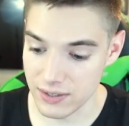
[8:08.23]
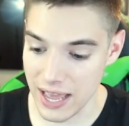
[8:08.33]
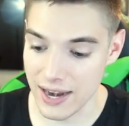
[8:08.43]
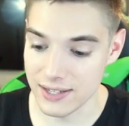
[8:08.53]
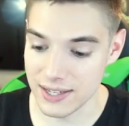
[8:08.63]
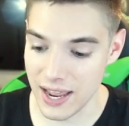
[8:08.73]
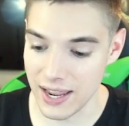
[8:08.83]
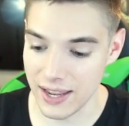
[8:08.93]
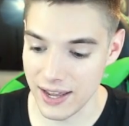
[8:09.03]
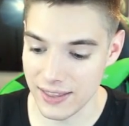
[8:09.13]
That is
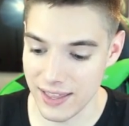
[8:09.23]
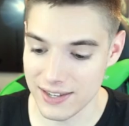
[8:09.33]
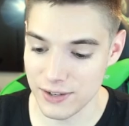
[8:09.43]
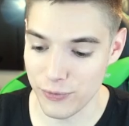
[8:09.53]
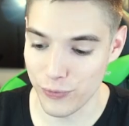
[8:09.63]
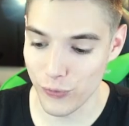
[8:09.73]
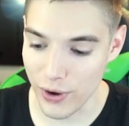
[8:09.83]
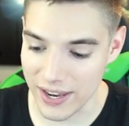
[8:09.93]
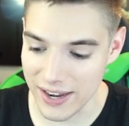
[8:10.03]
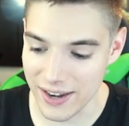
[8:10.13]
a
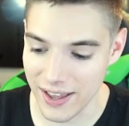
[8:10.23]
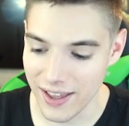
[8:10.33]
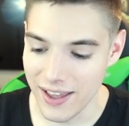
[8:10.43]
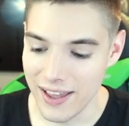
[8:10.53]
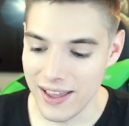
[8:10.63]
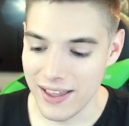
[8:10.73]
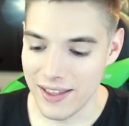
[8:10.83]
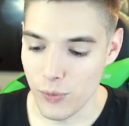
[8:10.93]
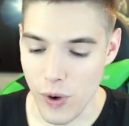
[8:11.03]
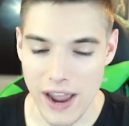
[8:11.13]
friggin'
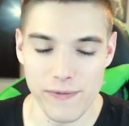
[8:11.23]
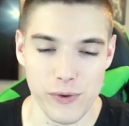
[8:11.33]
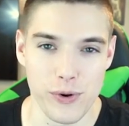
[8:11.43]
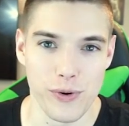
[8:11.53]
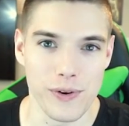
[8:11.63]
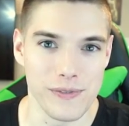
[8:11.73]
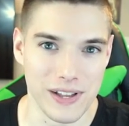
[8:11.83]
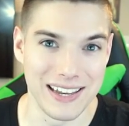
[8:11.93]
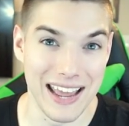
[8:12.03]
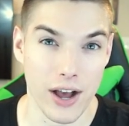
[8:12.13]
waifu
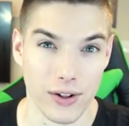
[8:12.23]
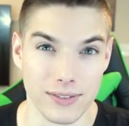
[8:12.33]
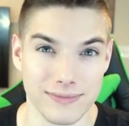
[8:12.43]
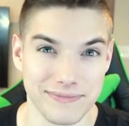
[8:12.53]
Videl.